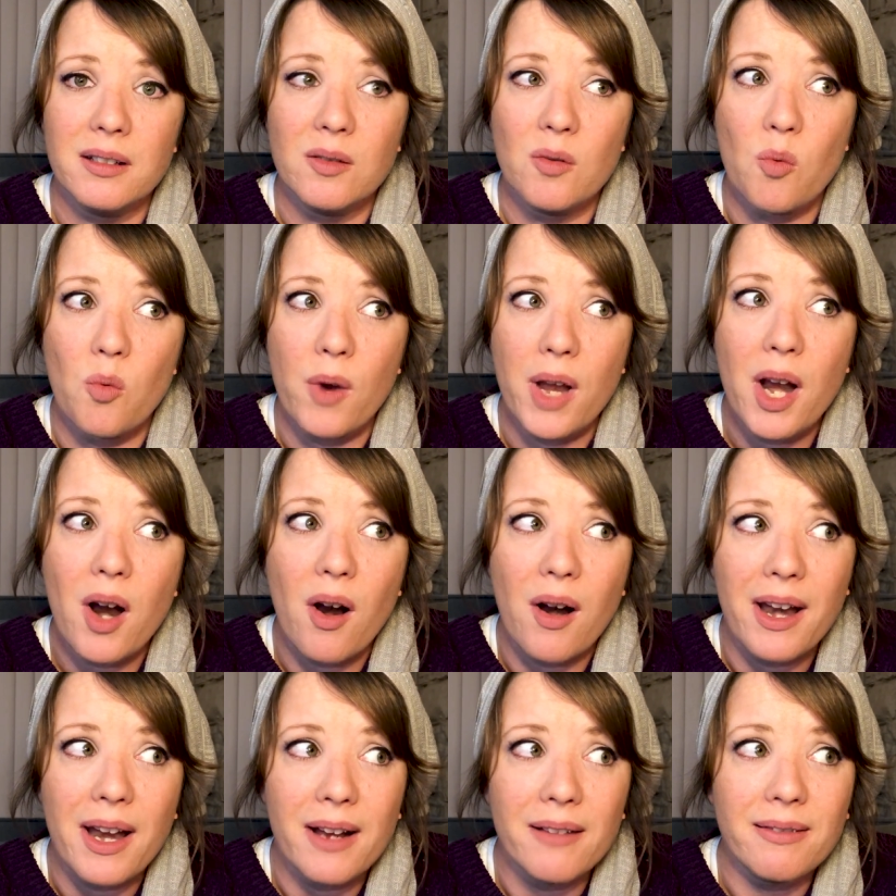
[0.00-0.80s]
We
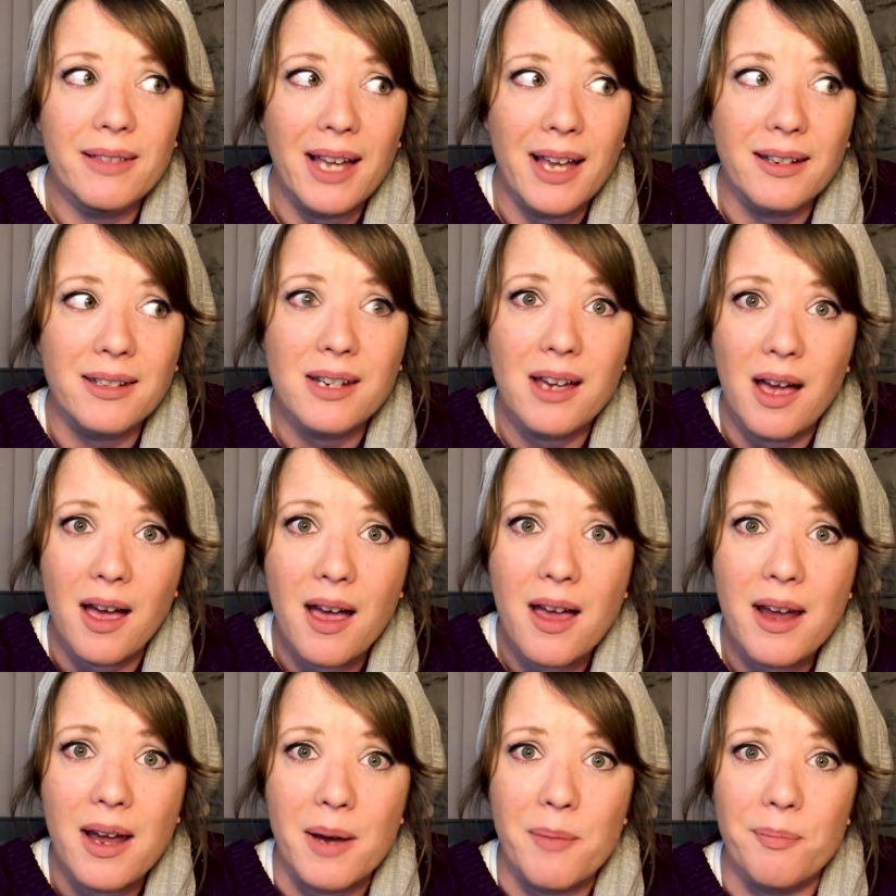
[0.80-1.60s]
are in that
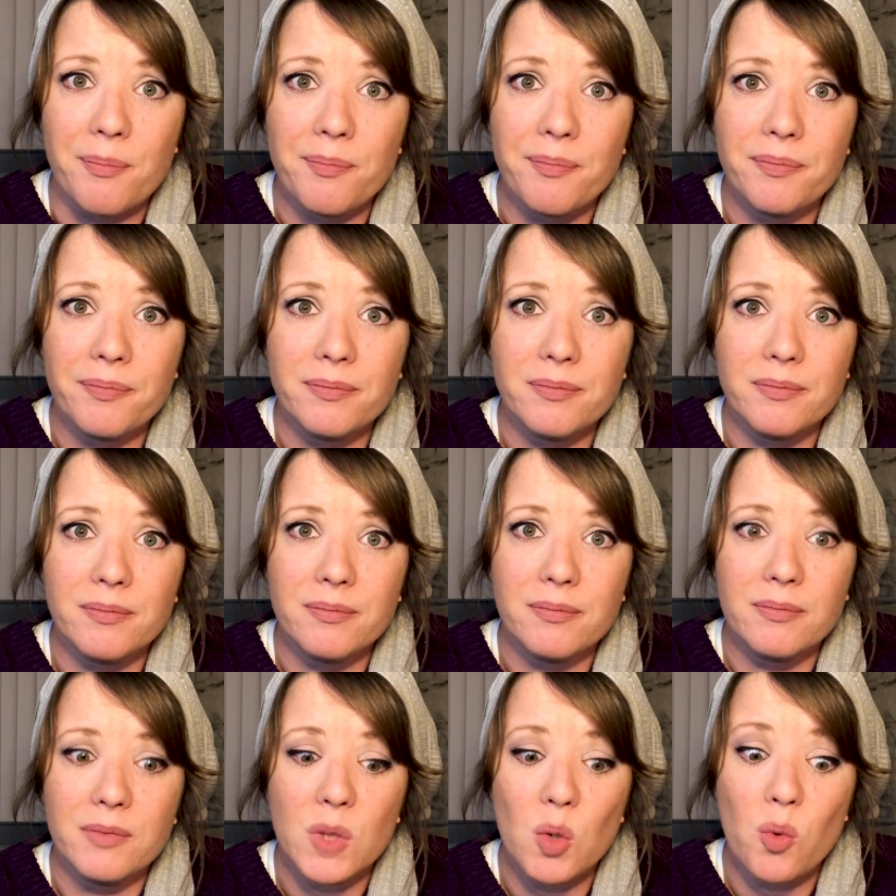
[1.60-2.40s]
time.
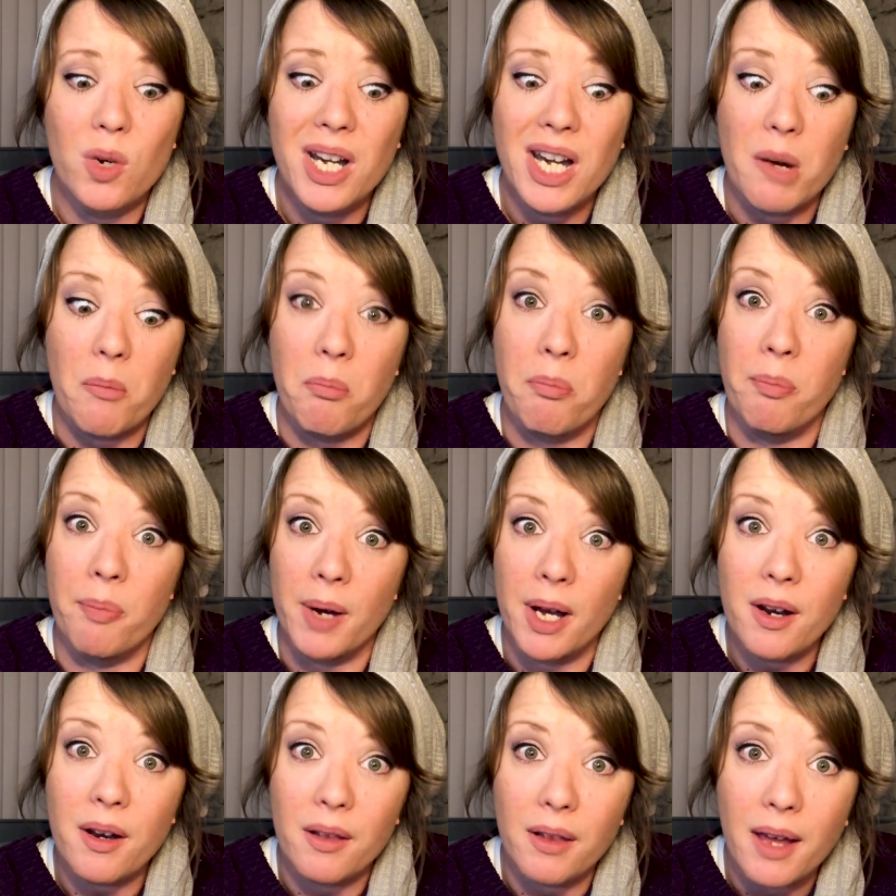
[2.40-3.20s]
So we need to
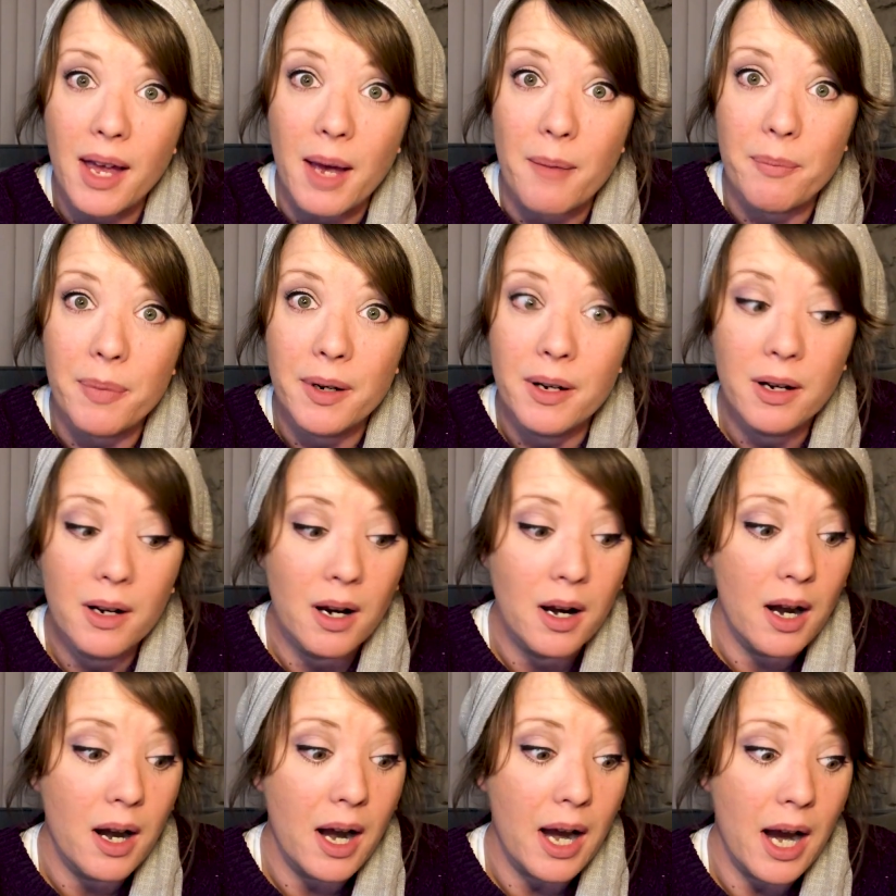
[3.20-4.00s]
buckle up
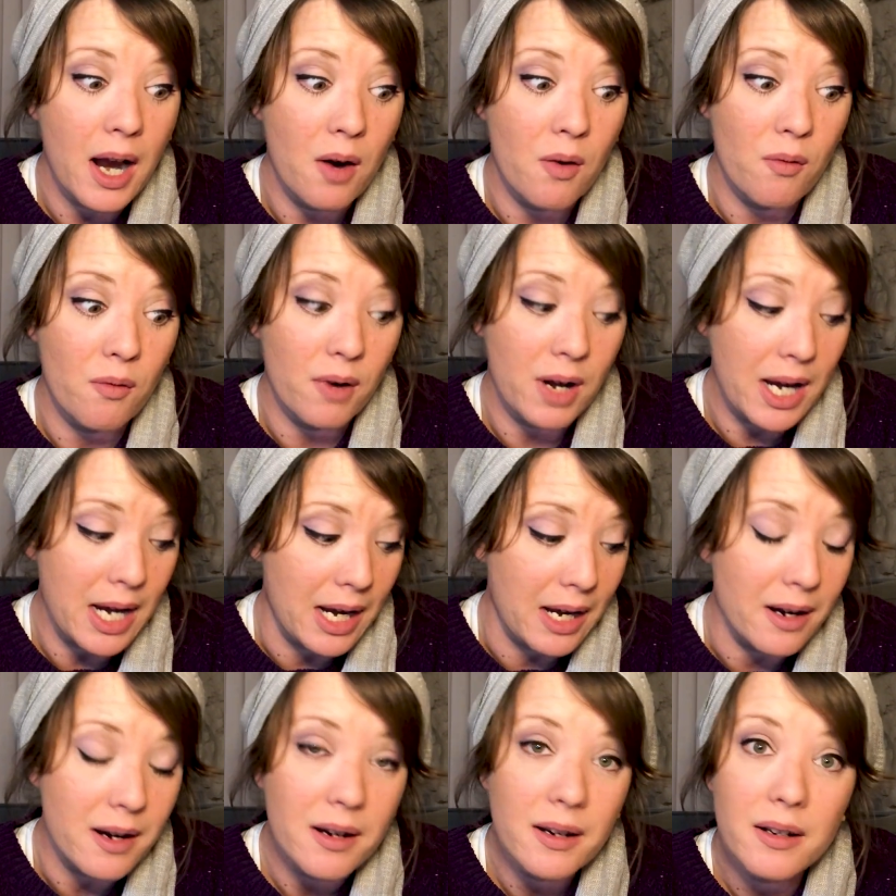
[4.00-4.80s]
and
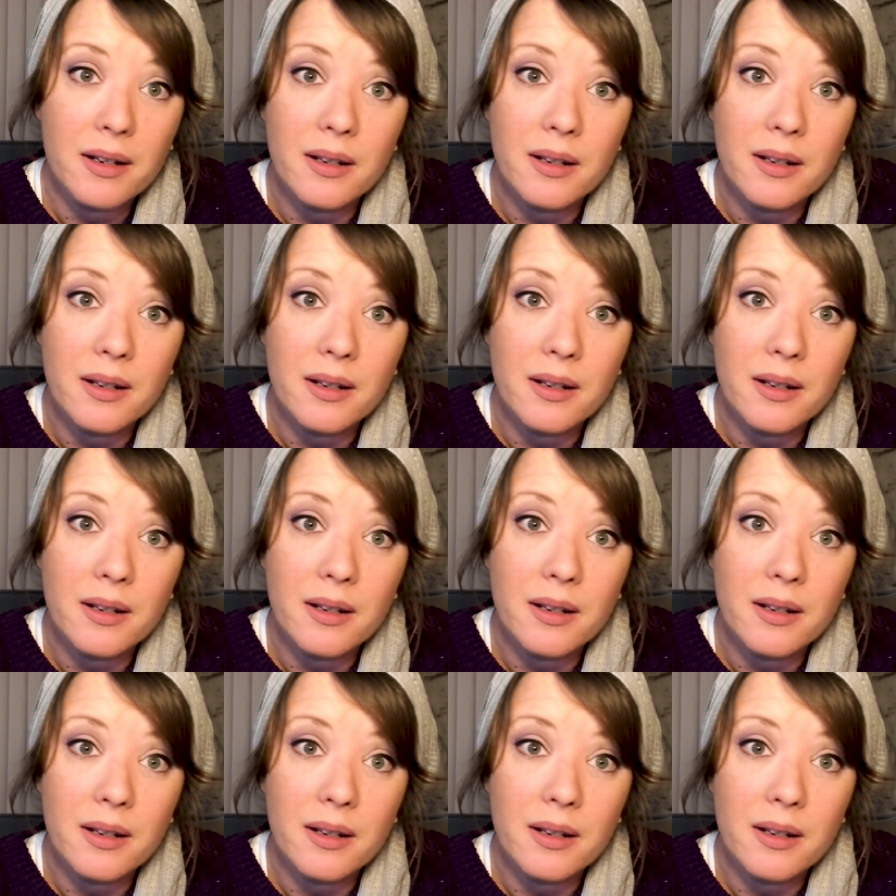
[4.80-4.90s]
read.